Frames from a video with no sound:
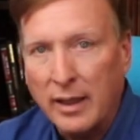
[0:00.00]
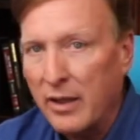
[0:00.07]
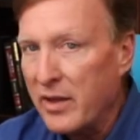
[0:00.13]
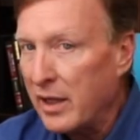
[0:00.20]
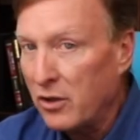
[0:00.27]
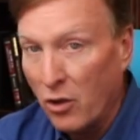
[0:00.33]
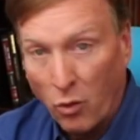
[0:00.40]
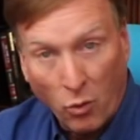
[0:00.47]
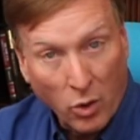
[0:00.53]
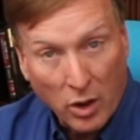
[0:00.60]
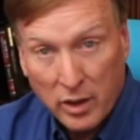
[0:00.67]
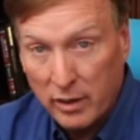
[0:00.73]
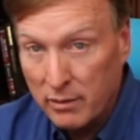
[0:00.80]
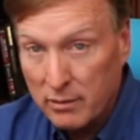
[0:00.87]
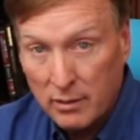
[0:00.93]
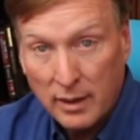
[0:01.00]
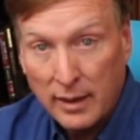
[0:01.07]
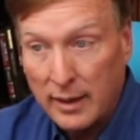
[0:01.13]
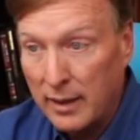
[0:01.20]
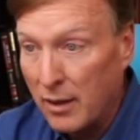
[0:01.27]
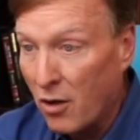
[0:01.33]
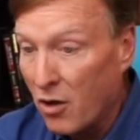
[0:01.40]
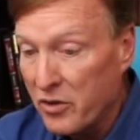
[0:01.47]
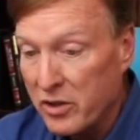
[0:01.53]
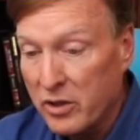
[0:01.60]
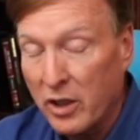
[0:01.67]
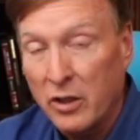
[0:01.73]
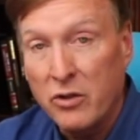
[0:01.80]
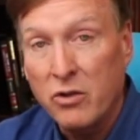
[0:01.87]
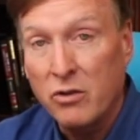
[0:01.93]
They don't work. All they're
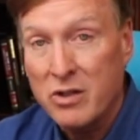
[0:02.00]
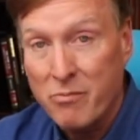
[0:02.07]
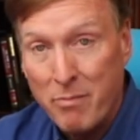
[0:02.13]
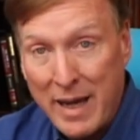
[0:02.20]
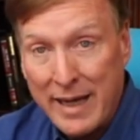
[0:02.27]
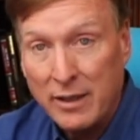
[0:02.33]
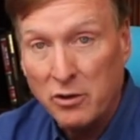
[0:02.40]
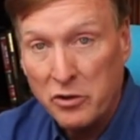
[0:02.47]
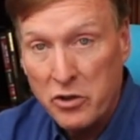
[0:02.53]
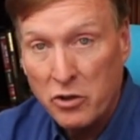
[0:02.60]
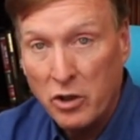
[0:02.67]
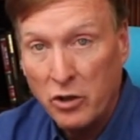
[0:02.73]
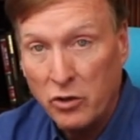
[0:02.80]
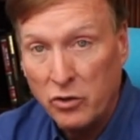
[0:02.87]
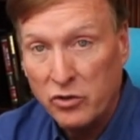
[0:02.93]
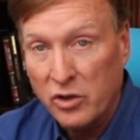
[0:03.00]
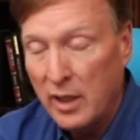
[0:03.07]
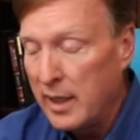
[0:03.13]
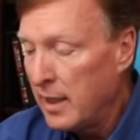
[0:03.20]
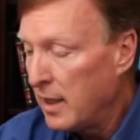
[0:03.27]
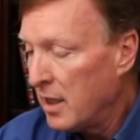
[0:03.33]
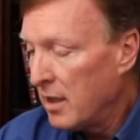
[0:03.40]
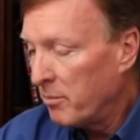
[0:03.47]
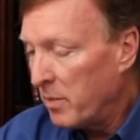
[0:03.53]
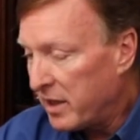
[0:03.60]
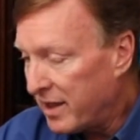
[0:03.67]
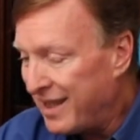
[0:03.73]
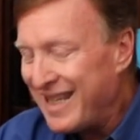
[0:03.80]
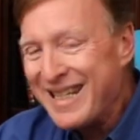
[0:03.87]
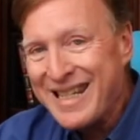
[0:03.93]
going to do is mangle your hose.
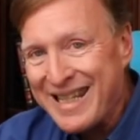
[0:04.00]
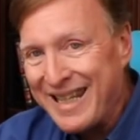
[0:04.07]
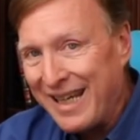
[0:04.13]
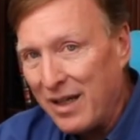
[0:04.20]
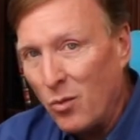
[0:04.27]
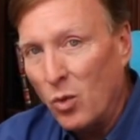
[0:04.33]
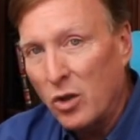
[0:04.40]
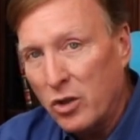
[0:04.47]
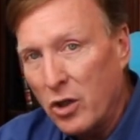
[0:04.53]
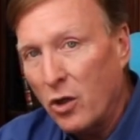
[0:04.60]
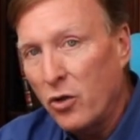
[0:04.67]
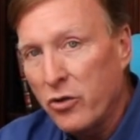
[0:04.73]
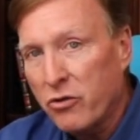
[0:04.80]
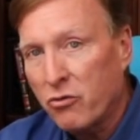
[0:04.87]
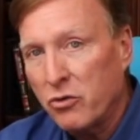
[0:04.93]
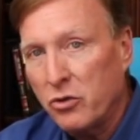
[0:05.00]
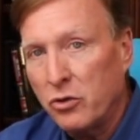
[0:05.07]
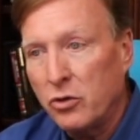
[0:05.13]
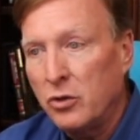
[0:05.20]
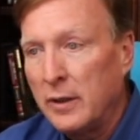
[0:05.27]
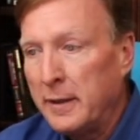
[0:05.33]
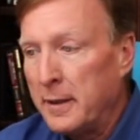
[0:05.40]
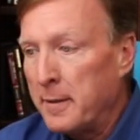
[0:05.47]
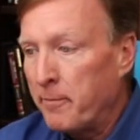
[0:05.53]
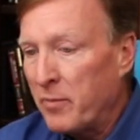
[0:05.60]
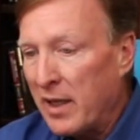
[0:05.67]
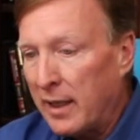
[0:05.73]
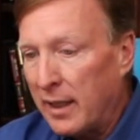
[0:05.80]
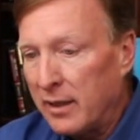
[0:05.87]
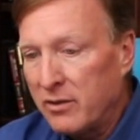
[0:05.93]
But this thing will go through
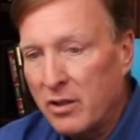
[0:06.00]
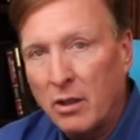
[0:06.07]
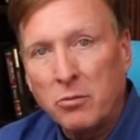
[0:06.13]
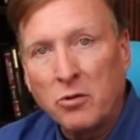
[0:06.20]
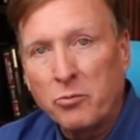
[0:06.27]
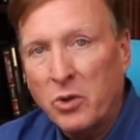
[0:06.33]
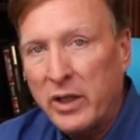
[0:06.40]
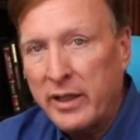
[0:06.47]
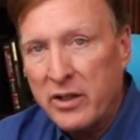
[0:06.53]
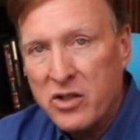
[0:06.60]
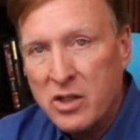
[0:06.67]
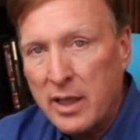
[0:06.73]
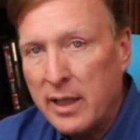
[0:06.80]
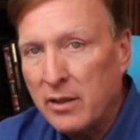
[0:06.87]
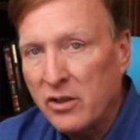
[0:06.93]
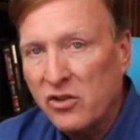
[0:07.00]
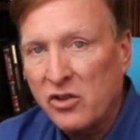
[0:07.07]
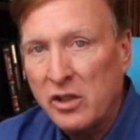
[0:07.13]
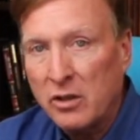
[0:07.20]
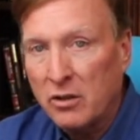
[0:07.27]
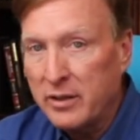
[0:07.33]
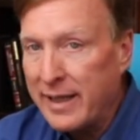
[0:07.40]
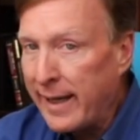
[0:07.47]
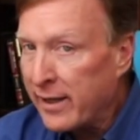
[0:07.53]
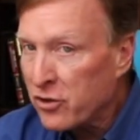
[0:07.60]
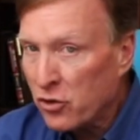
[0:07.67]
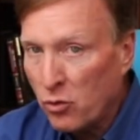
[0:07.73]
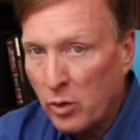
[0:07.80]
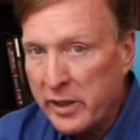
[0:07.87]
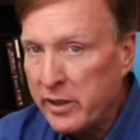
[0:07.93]
double braided stainless steel
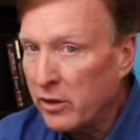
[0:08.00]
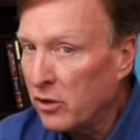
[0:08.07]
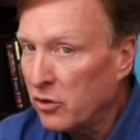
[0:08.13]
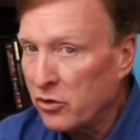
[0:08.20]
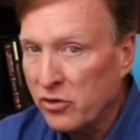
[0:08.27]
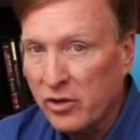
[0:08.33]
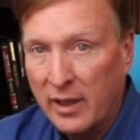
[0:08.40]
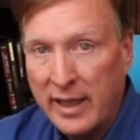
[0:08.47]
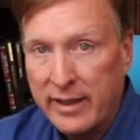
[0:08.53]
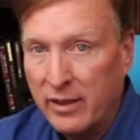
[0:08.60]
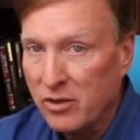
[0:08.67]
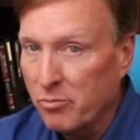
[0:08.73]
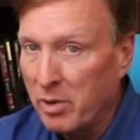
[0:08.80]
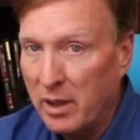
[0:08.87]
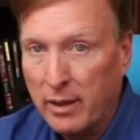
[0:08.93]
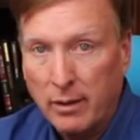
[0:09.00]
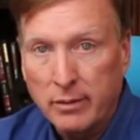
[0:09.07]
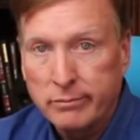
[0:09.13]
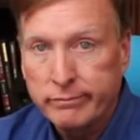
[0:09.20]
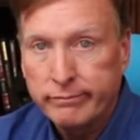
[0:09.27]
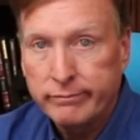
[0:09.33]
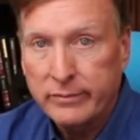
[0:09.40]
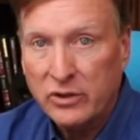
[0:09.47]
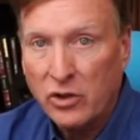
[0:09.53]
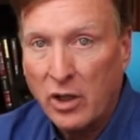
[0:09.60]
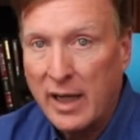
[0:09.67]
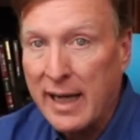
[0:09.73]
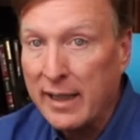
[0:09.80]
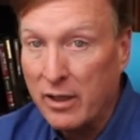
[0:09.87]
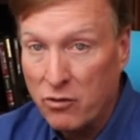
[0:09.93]
-20 hose like it's butter. So
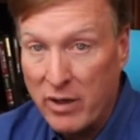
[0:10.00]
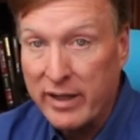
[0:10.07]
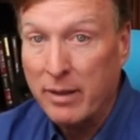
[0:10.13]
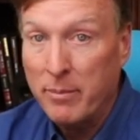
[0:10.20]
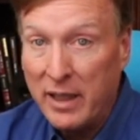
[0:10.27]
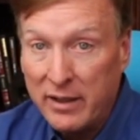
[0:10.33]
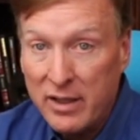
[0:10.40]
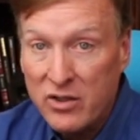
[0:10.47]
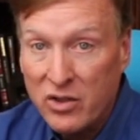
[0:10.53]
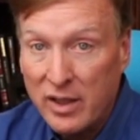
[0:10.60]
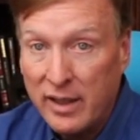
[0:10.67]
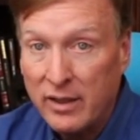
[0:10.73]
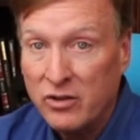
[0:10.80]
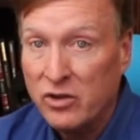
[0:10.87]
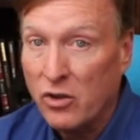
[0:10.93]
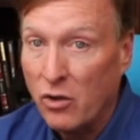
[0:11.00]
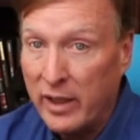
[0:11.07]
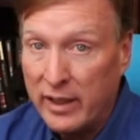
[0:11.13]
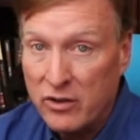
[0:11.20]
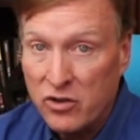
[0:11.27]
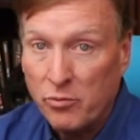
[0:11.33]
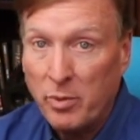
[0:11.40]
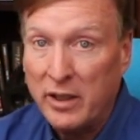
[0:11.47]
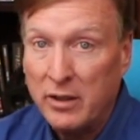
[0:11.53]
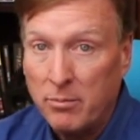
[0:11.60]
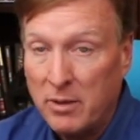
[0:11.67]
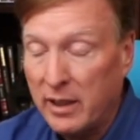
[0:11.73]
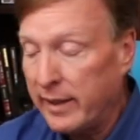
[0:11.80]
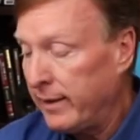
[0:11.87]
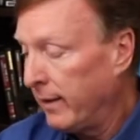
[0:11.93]
I highly recommend these things. Go ahead and spend the
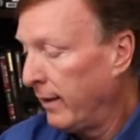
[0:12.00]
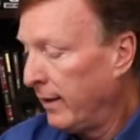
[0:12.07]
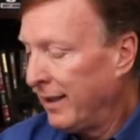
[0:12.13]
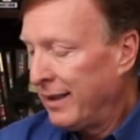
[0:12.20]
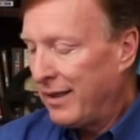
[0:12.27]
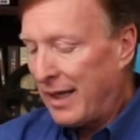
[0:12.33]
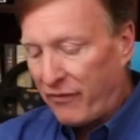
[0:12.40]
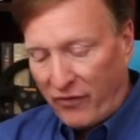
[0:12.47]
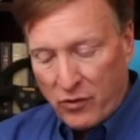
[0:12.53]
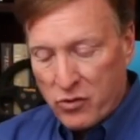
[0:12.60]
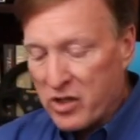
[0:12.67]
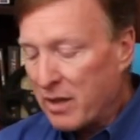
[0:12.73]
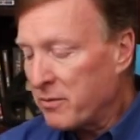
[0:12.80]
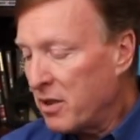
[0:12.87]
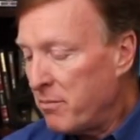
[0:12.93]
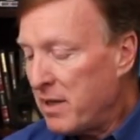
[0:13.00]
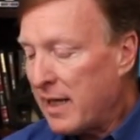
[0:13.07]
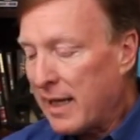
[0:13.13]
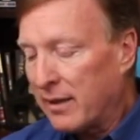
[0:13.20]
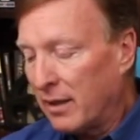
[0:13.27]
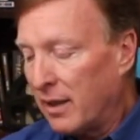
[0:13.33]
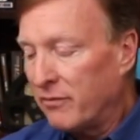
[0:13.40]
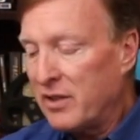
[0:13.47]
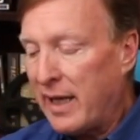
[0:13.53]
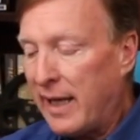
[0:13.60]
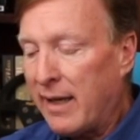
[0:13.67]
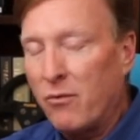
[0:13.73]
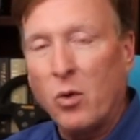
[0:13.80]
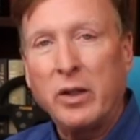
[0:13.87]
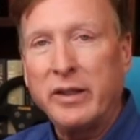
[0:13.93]
money. If it was up to me, I'd love to
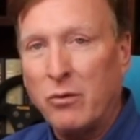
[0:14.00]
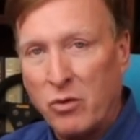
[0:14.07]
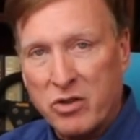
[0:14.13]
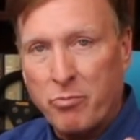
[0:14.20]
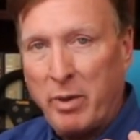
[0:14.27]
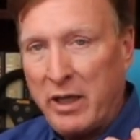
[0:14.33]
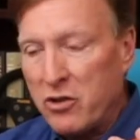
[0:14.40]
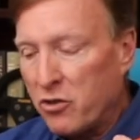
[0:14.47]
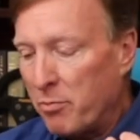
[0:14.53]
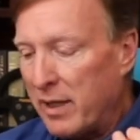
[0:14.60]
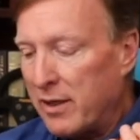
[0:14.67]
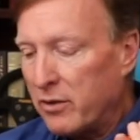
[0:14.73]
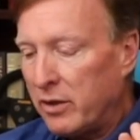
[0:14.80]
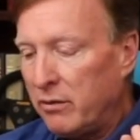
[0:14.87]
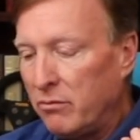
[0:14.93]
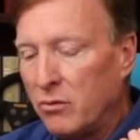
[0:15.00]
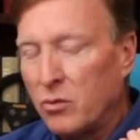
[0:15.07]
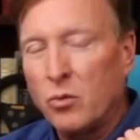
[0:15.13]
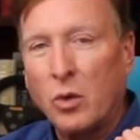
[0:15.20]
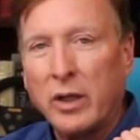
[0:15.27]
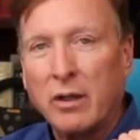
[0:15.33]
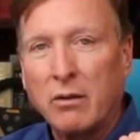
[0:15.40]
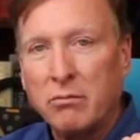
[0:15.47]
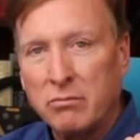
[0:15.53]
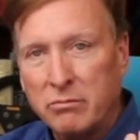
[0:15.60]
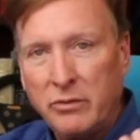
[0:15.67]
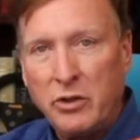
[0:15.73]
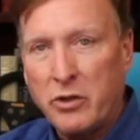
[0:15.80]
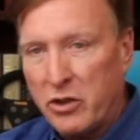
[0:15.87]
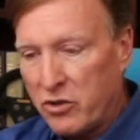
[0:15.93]
have one that was bench mounted where
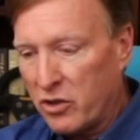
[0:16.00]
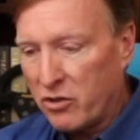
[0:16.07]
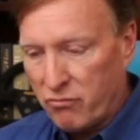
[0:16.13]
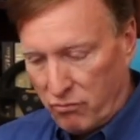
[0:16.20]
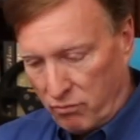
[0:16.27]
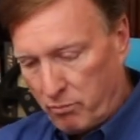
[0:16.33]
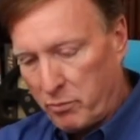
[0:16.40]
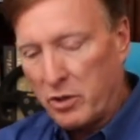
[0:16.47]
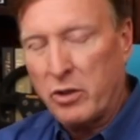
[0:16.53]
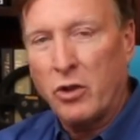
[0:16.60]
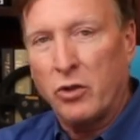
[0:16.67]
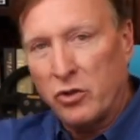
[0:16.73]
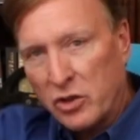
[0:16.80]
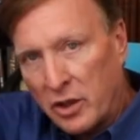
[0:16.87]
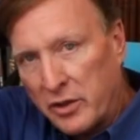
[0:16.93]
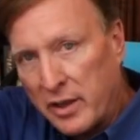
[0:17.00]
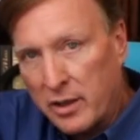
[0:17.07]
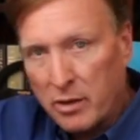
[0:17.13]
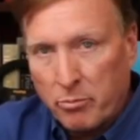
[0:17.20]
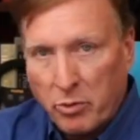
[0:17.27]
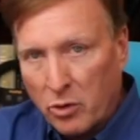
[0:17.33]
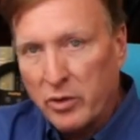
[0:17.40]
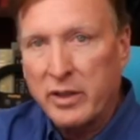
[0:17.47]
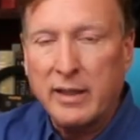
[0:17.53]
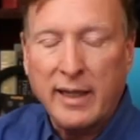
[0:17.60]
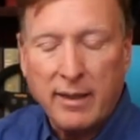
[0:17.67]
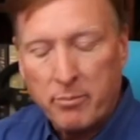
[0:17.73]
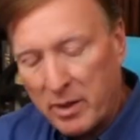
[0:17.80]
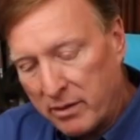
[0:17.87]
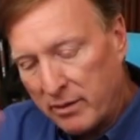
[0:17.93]
you could just put the hose on there and pull it
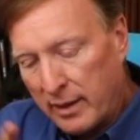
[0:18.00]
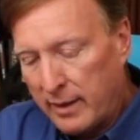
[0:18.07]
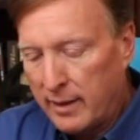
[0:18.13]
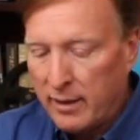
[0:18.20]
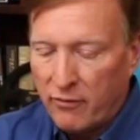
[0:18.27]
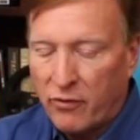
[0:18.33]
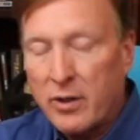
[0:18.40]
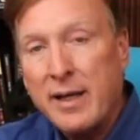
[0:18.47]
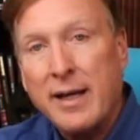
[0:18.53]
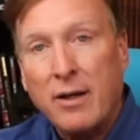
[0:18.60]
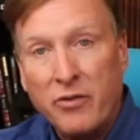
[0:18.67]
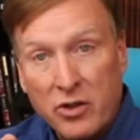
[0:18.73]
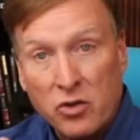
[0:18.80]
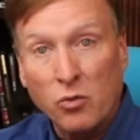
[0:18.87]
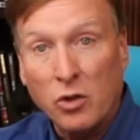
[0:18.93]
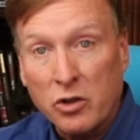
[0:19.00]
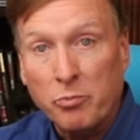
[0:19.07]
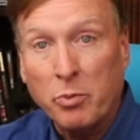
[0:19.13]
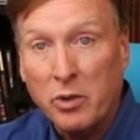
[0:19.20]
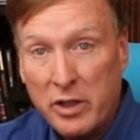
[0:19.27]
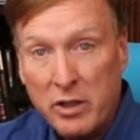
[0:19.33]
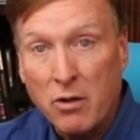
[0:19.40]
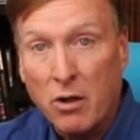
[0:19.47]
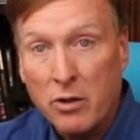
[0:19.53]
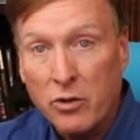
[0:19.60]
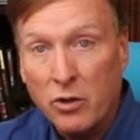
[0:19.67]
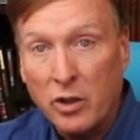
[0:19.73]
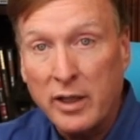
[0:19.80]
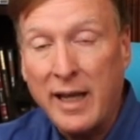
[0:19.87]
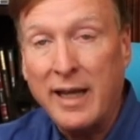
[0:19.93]
down. But for now, this works pretty darn
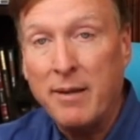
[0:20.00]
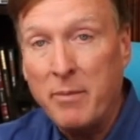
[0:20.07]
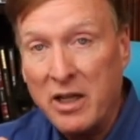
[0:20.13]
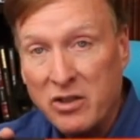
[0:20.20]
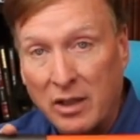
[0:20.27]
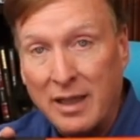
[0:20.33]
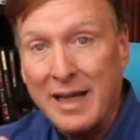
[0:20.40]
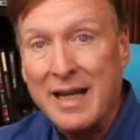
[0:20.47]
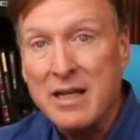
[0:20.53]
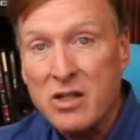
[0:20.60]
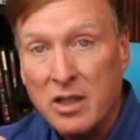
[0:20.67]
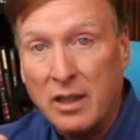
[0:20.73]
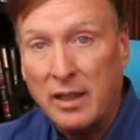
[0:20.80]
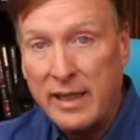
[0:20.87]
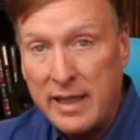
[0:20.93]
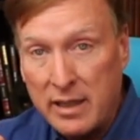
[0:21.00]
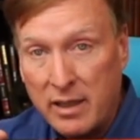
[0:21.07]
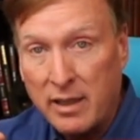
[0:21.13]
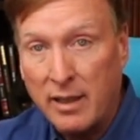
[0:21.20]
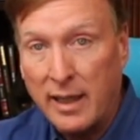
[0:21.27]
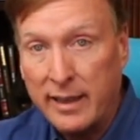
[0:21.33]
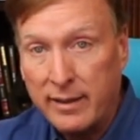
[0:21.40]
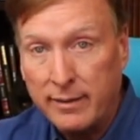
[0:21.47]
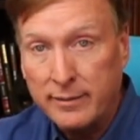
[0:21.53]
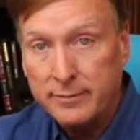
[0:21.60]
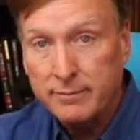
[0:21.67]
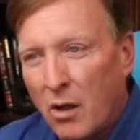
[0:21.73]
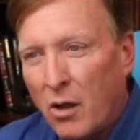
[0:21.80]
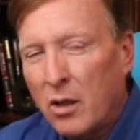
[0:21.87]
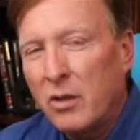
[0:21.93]
good and it makes a nice clean cut.
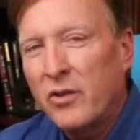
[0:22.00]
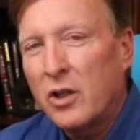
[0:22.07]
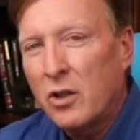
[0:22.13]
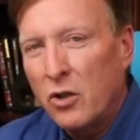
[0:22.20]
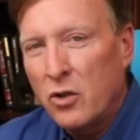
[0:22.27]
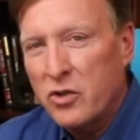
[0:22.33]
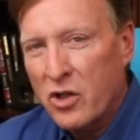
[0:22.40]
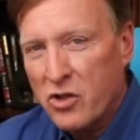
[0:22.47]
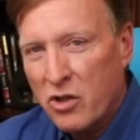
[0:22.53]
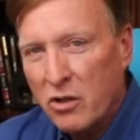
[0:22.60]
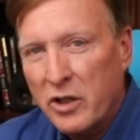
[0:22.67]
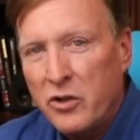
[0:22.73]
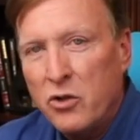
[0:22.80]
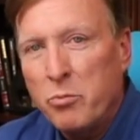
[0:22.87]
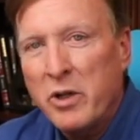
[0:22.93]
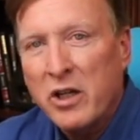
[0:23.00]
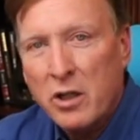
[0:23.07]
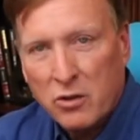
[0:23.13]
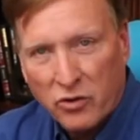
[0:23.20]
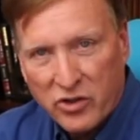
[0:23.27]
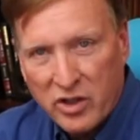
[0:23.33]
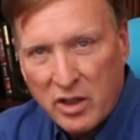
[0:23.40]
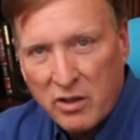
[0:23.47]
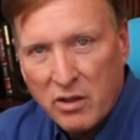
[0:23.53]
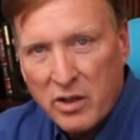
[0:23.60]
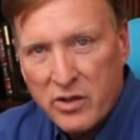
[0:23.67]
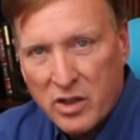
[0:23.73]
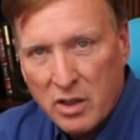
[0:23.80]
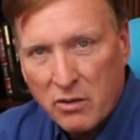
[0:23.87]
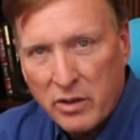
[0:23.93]
All of our hoses are in numerical
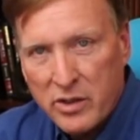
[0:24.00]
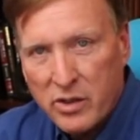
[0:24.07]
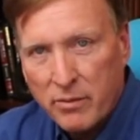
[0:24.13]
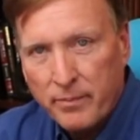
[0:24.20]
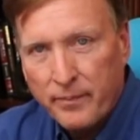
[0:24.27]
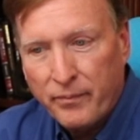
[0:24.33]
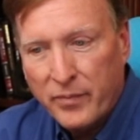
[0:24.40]
series.